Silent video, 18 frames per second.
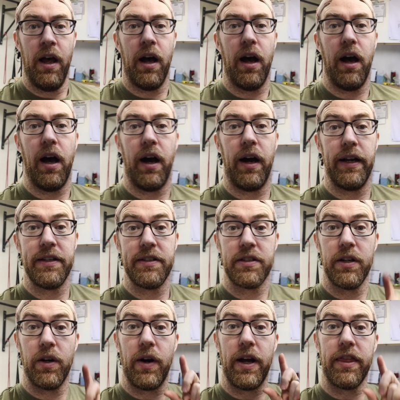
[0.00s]
And
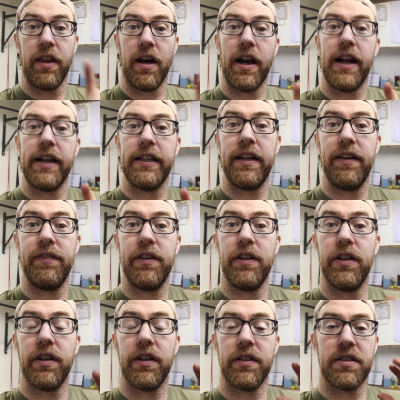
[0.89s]
so I thought I'd give
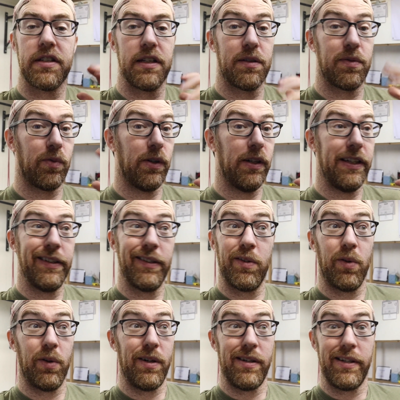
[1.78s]
you, since we're in
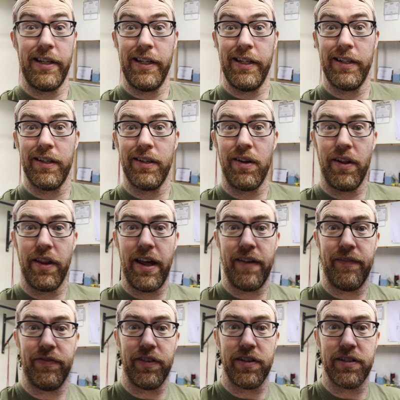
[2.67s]
quarantine and all
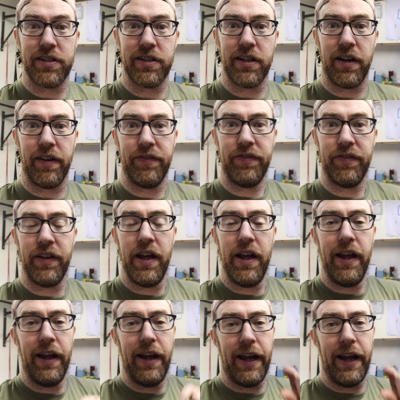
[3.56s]
that fun stuff,